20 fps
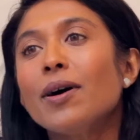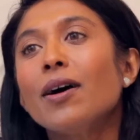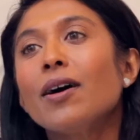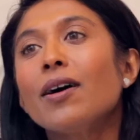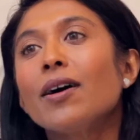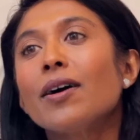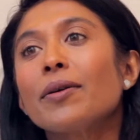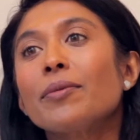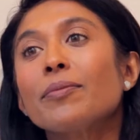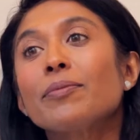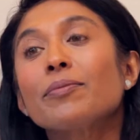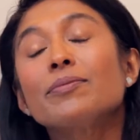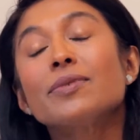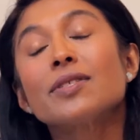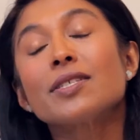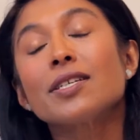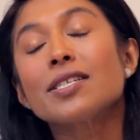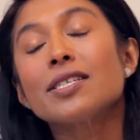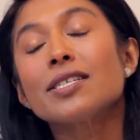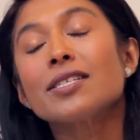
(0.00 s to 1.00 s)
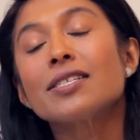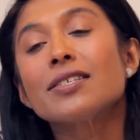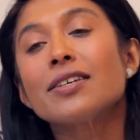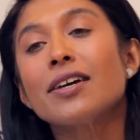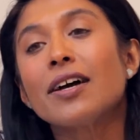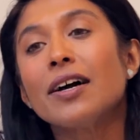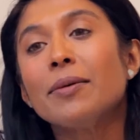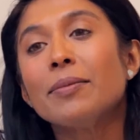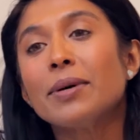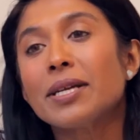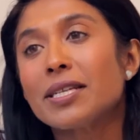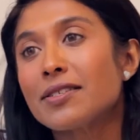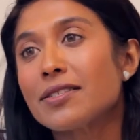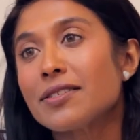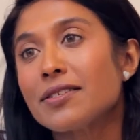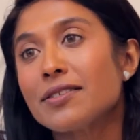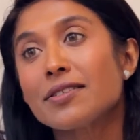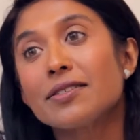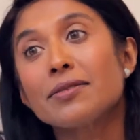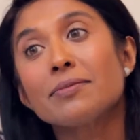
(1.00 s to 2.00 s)
I studied
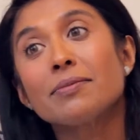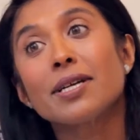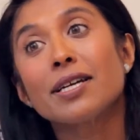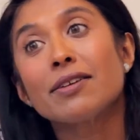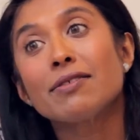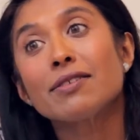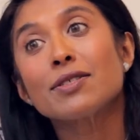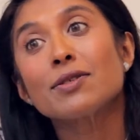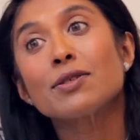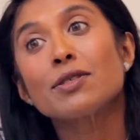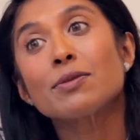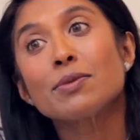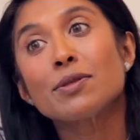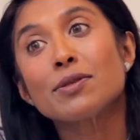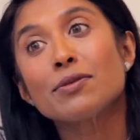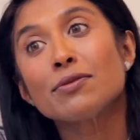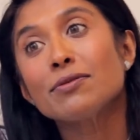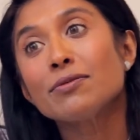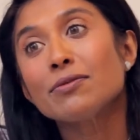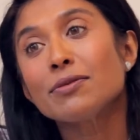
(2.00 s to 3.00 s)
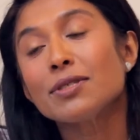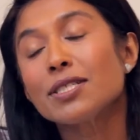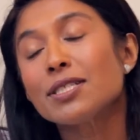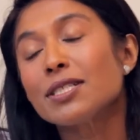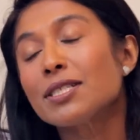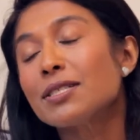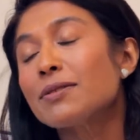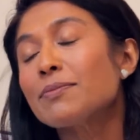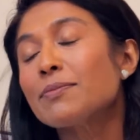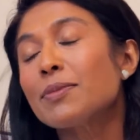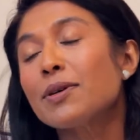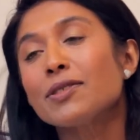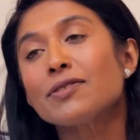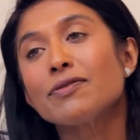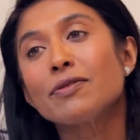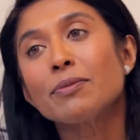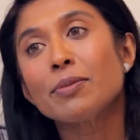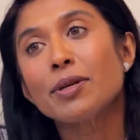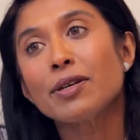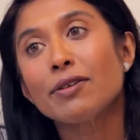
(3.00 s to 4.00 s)
medicine at St Mary's Hospital, which is part
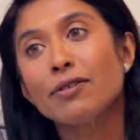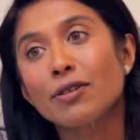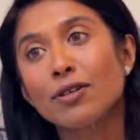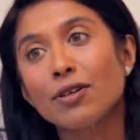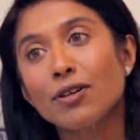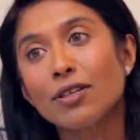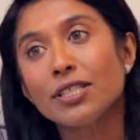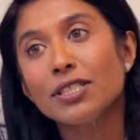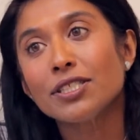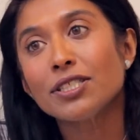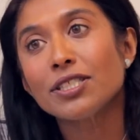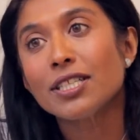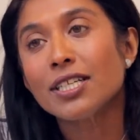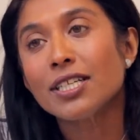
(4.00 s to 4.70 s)
of Imperial College.